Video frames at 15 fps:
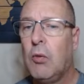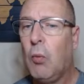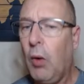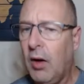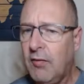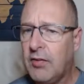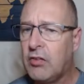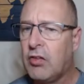
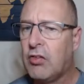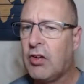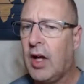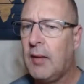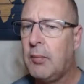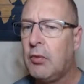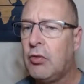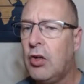One of his
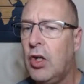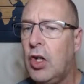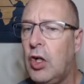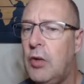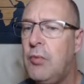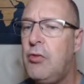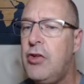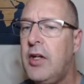disciples,
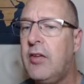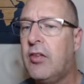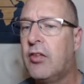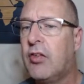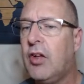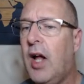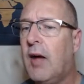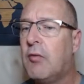whom
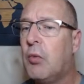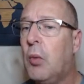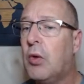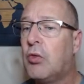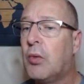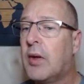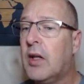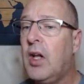Jesus loved,
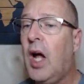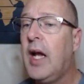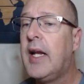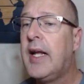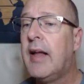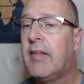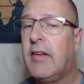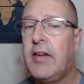was
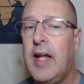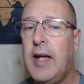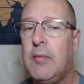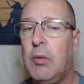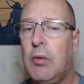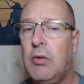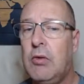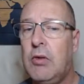reclining at the
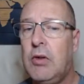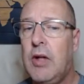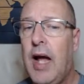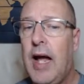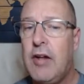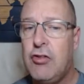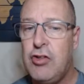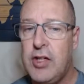table
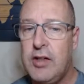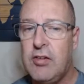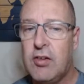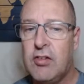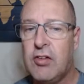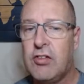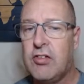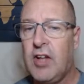at
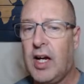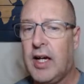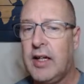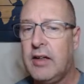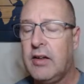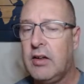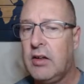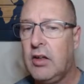Jesus'
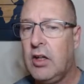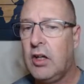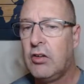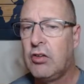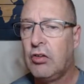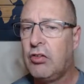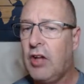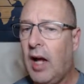side.
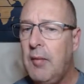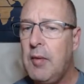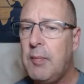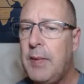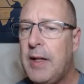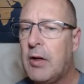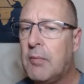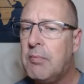So
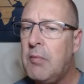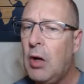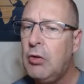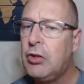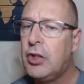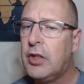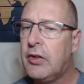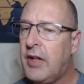Simon Peter
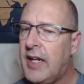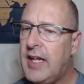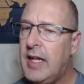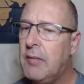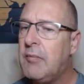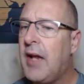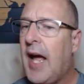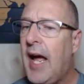motioned to
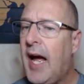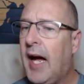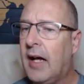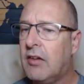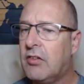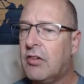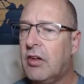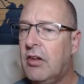him to
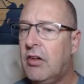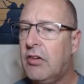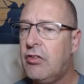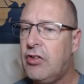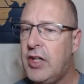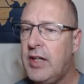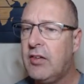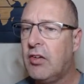ask
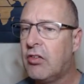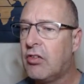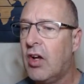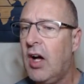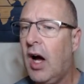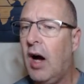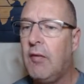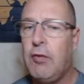Jesus
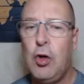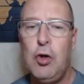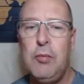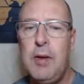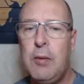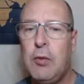of whom